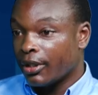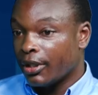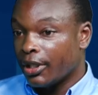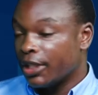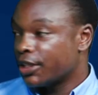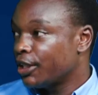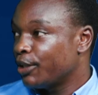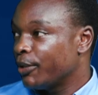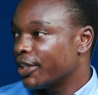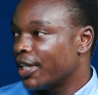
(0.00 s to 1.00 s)
the
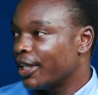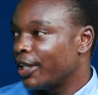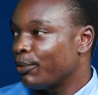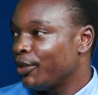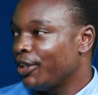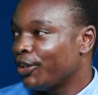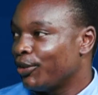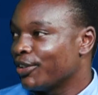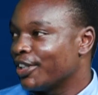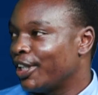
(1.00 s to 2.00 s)
statements that are being
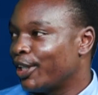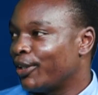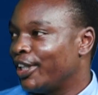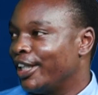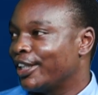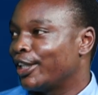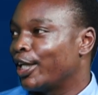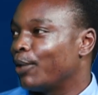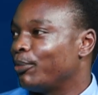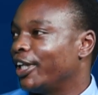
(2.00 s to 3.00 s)
used nowadays.
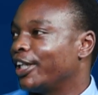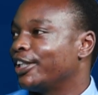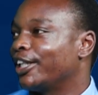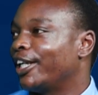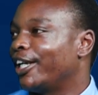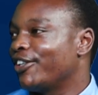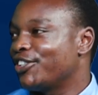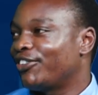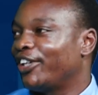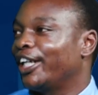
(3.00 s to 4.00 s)
Let's drink